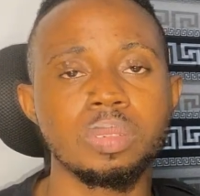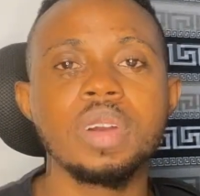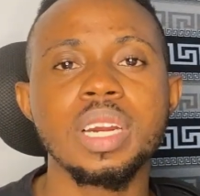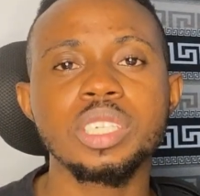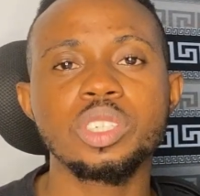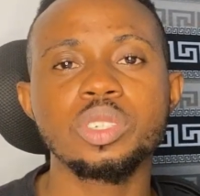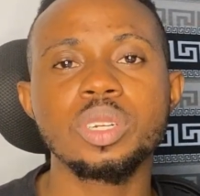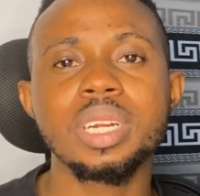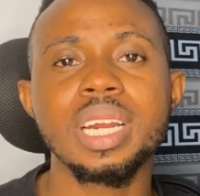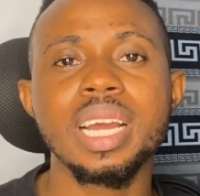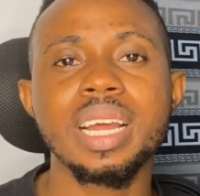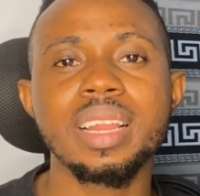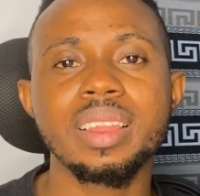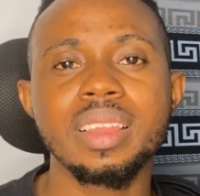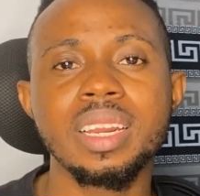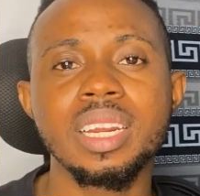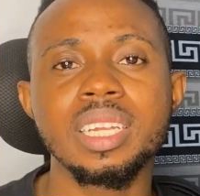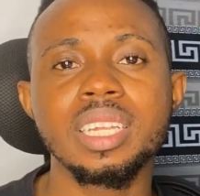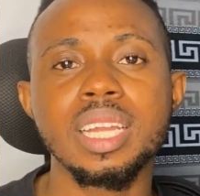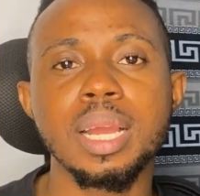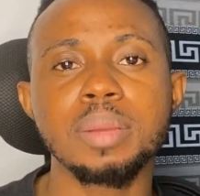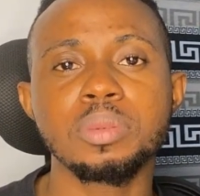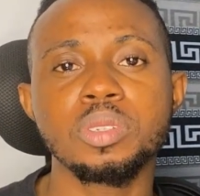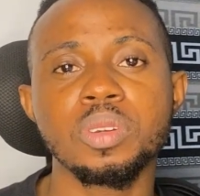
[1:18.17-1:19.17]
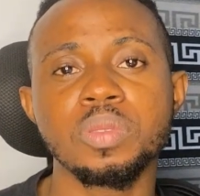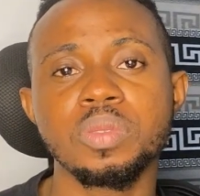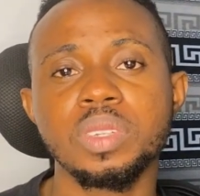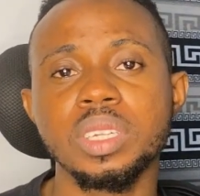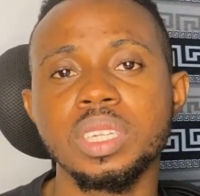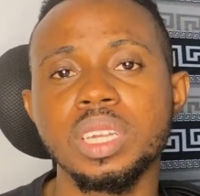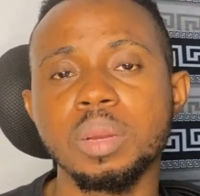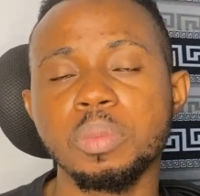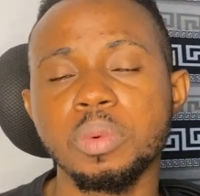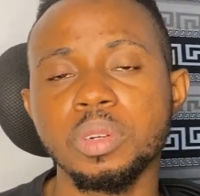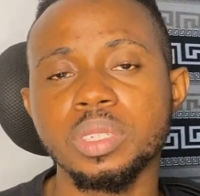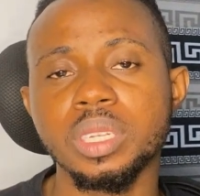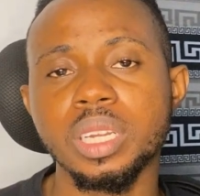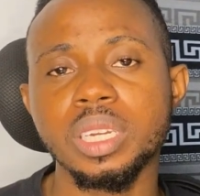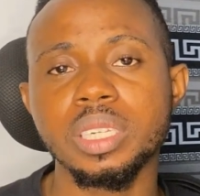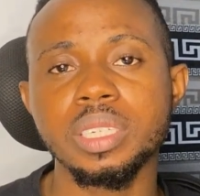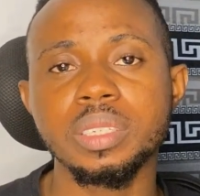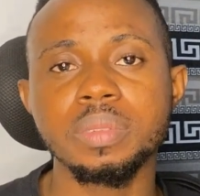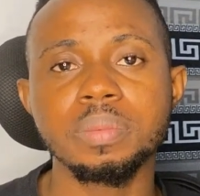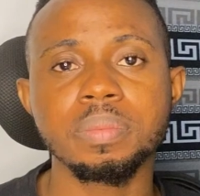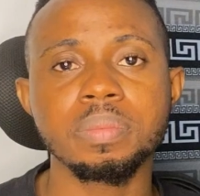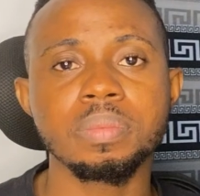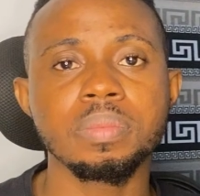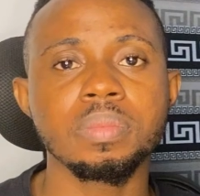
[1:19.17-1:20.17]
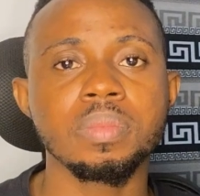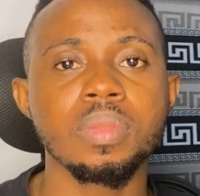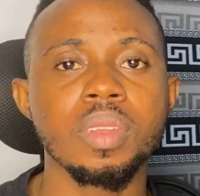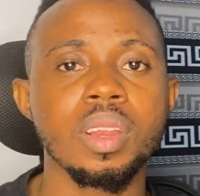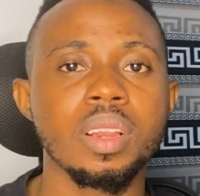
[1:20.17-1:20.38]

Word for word: Alright, so there are three types of data modeling.